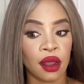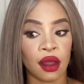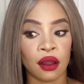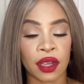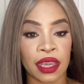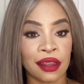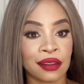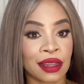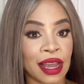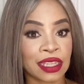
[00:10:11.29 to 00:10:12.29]
Okay, the
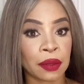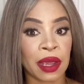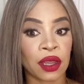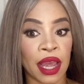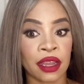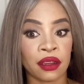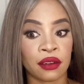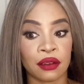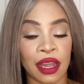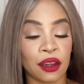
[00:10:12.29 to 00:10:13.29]
last time
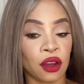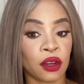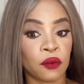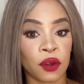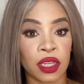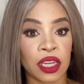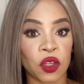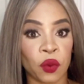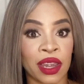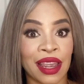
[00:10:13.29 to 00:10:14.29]
I got a full lace
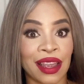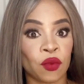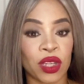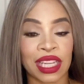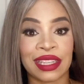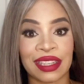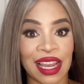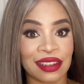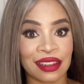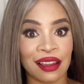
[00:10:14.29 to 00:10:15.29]
wig, it was a
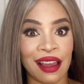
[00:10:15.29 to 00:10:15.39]
disaster.